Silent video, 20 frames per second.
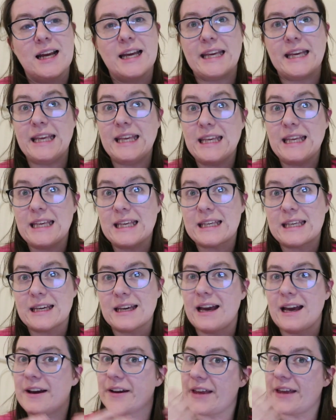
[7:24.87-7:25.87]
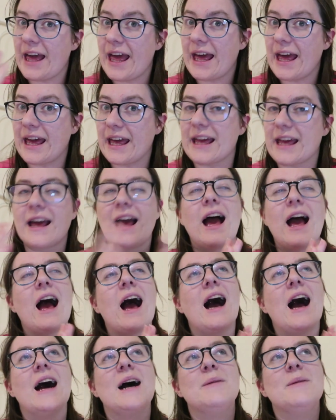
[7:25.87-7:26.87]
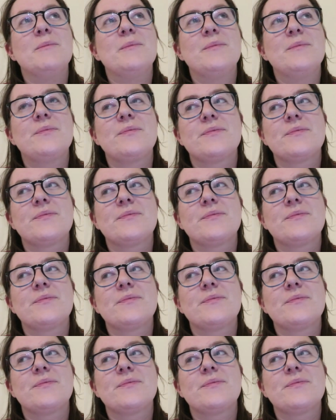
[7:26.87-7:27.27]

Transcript: eek, okay. And